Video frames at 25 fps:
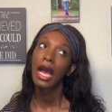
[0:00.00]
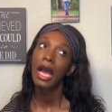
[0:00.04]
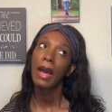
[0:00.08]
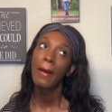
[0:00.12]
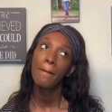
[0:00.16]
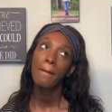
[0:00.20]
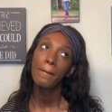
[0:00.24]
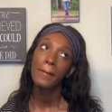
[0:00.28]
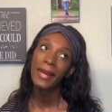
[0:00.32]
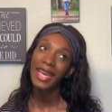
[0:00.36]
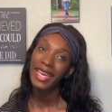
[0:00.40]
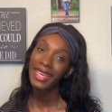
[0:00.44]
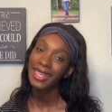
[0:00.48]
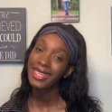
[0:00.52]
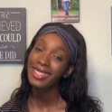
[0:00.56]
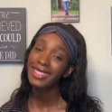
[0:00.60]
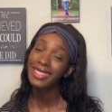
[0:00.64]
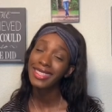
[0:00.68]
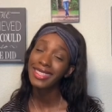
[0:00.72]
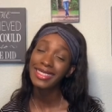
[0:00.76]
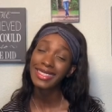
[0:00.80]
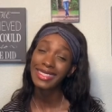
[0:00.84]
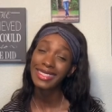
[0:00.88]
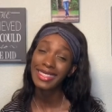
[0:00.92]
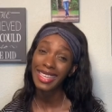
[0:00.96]
Back in the
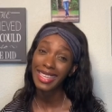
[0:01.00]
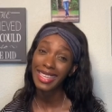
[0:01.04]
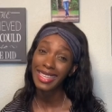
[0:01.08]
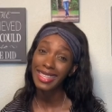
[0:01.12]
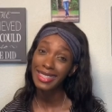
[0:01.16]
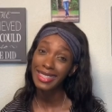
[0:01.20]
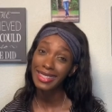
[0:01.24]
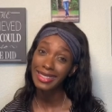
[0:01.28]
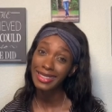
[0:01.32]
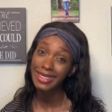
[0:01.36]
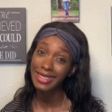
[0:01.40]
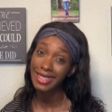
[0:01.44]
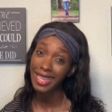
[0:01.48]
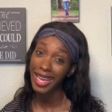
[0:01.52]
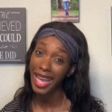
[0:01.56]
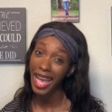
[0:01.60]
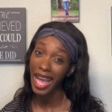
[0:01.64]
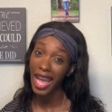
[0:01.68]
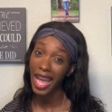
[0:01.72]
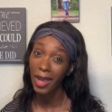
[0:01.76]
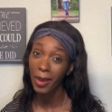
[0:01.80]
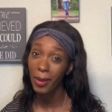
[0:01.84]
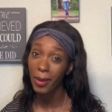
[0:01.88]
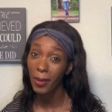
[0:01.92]
days, I